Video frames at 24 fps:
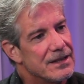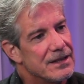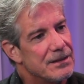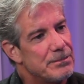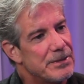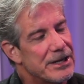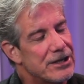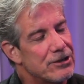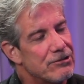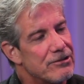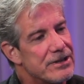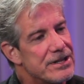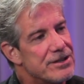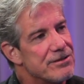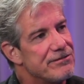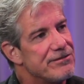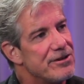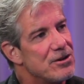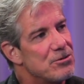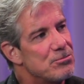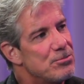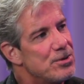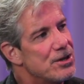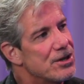Am I gonna read the
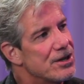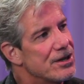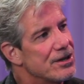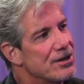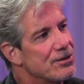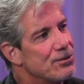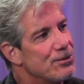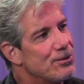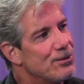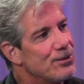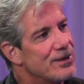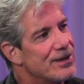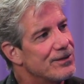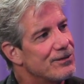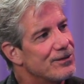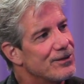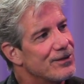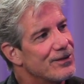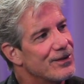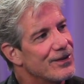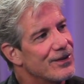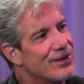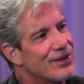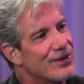phone book?
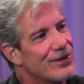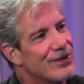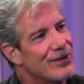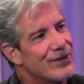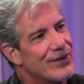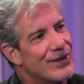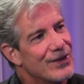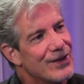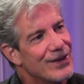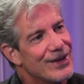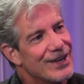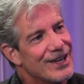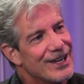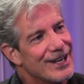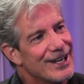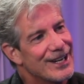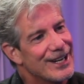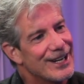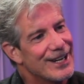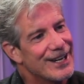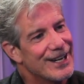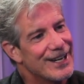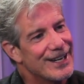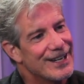No. no, no, no,
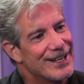no.